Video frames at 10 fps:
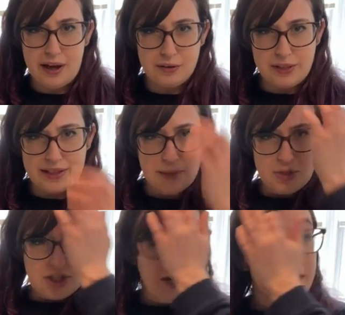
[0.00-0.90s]
I don't like that
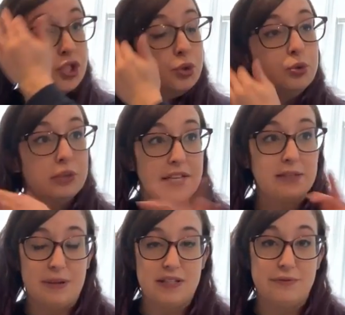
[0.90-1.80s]
much heat. I do like
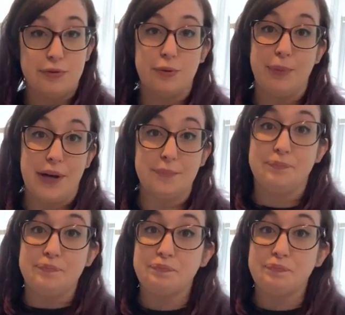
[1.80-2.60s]
spicy food, but